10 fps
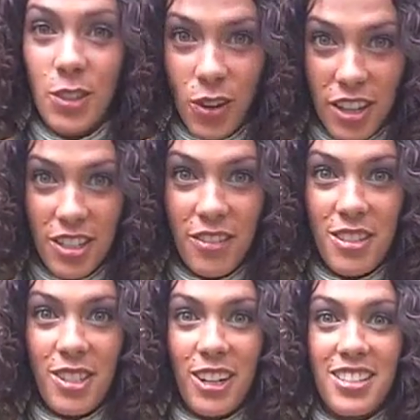Instruction of
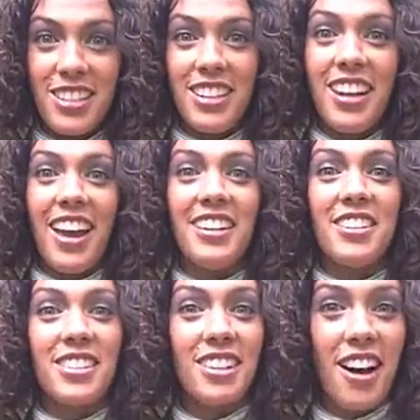a Starseed, and
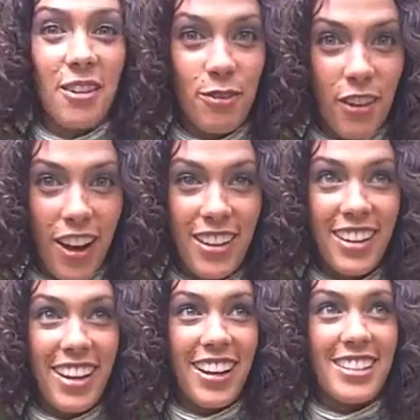it's a lot of
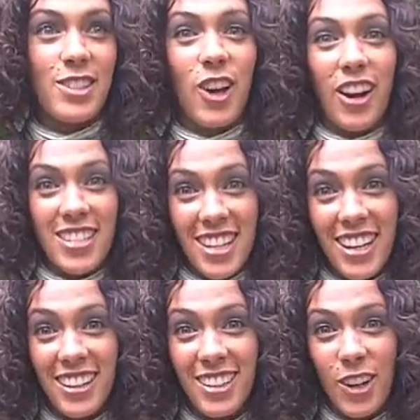fun. It's
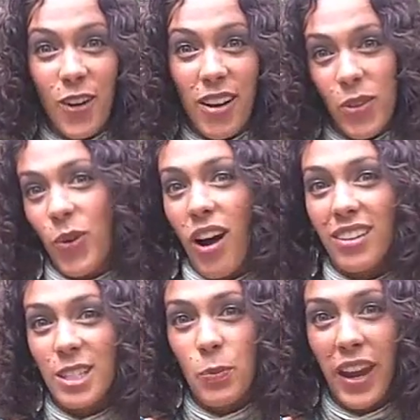daunting going through
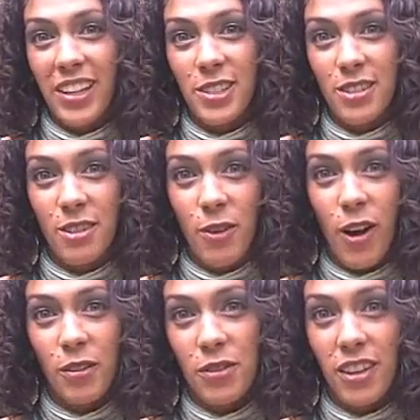all these pages of
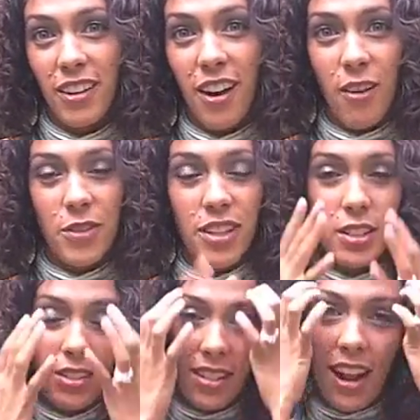all of the
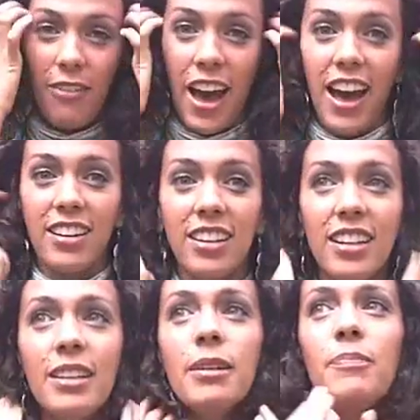conversations that I've had,
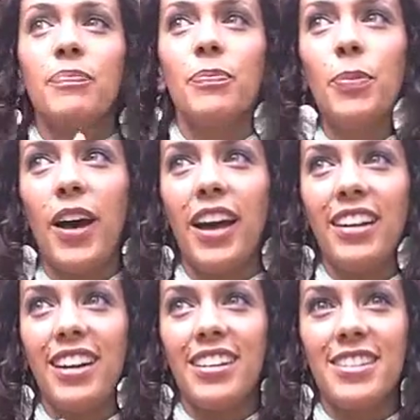
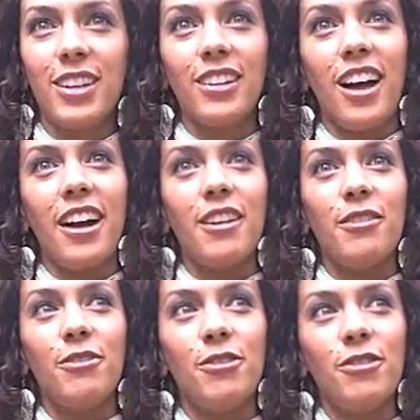but it's a lot
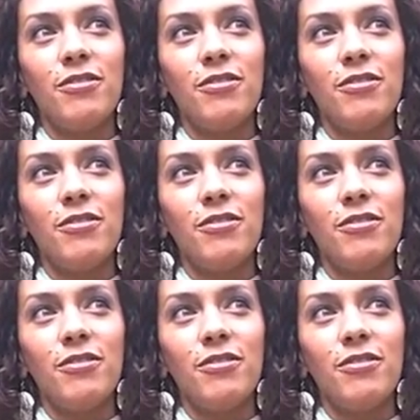of